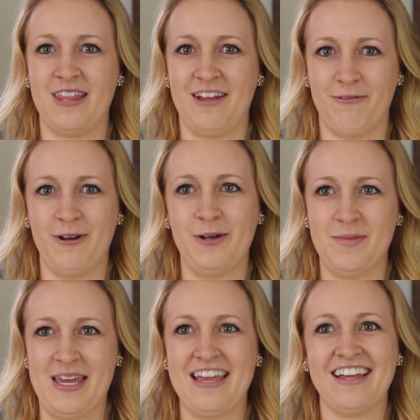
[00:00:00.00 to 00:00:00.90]
like real
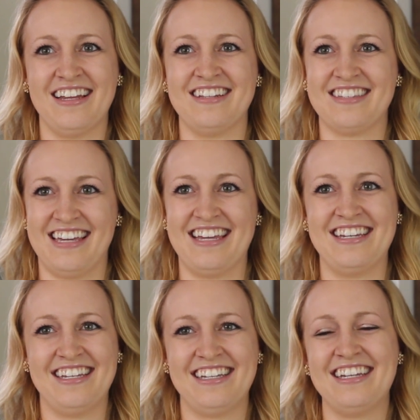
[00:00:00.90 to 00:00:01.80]
meat. It's
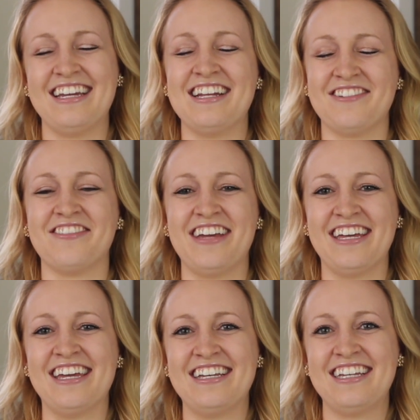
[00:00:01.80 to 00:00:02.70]
good. It's way
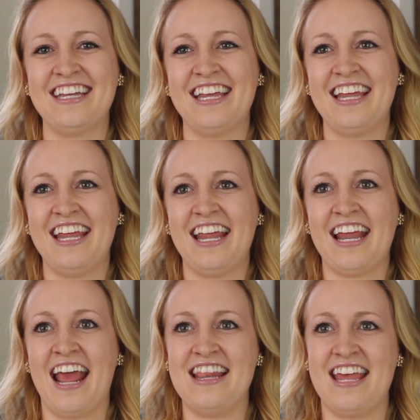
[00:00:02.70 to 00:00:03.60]
good.
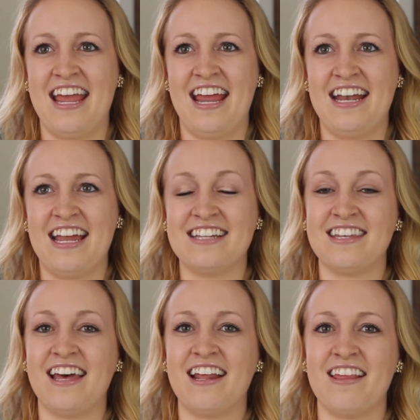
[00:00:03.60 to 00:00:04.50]
And then
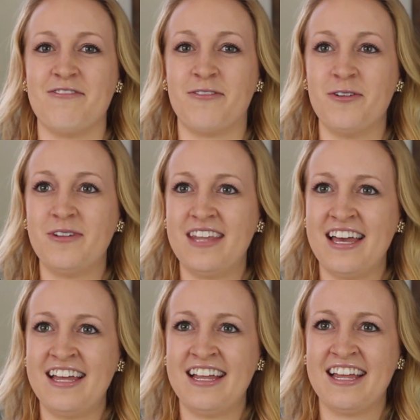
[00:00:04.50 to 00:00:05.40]
ensalada de
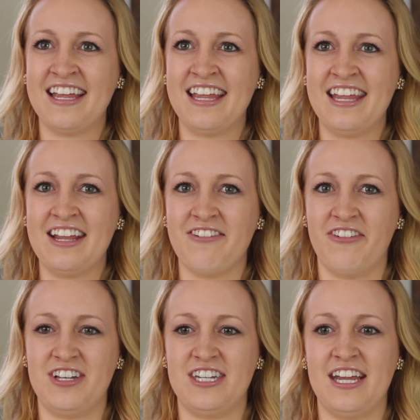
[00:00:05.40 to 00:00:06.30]
fruta,
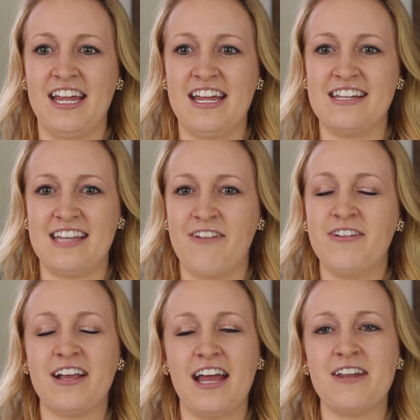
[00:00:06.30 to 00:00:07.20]
which is
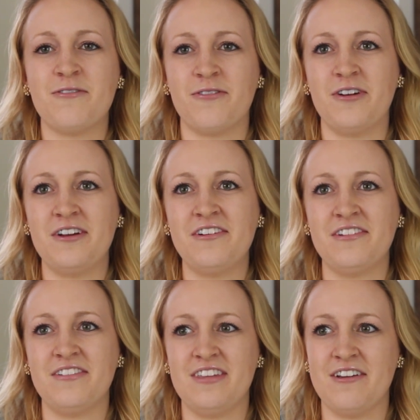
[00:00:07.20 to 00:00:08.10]
every kind of fruit
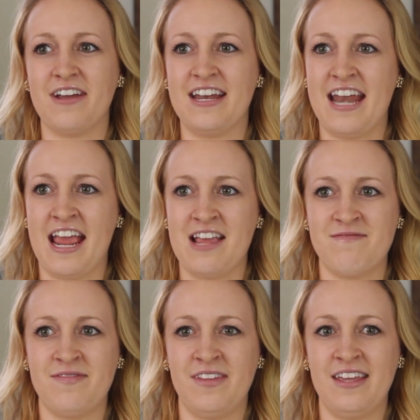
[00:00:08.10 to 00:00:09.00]
you can
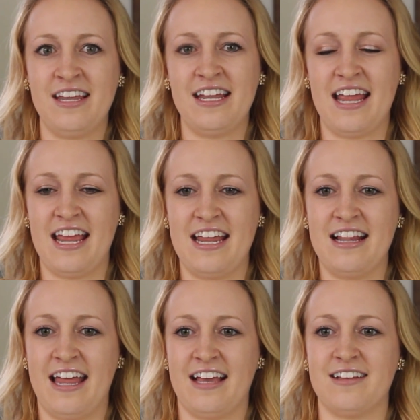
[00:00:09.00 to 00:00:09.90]
name
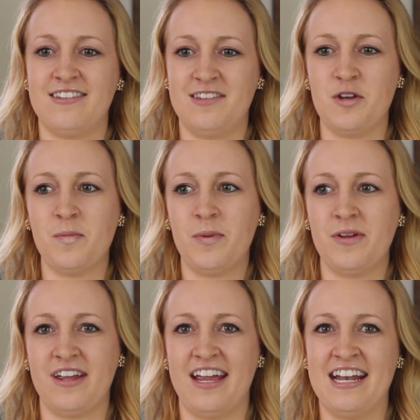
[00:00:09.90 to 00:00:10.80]
in like a soup,
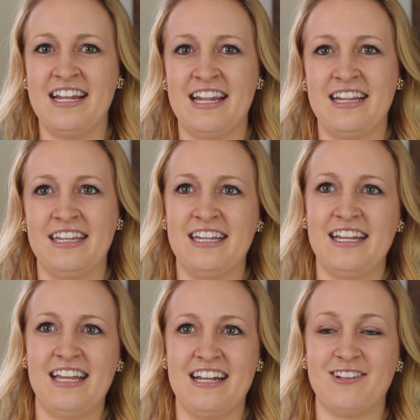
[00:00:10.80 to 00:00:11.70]
and
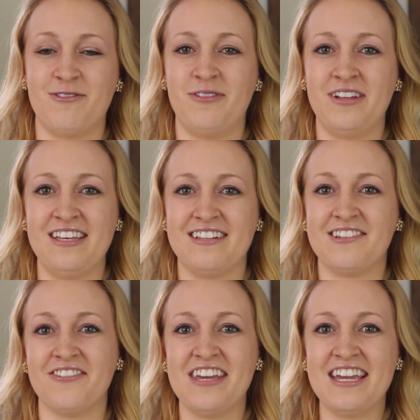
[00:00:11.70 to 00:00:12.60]
it's really
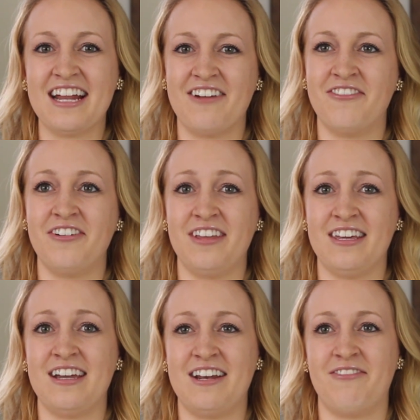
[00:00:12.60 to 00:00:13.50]
sweet and really
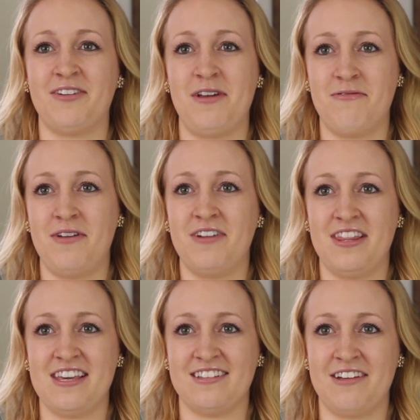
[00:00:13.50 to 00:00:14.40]
good and one of my favorite
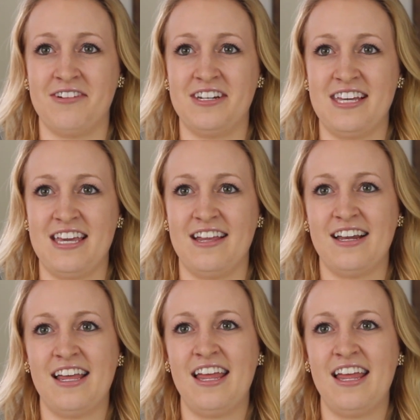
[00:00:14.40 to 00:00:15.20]
things ever to eat.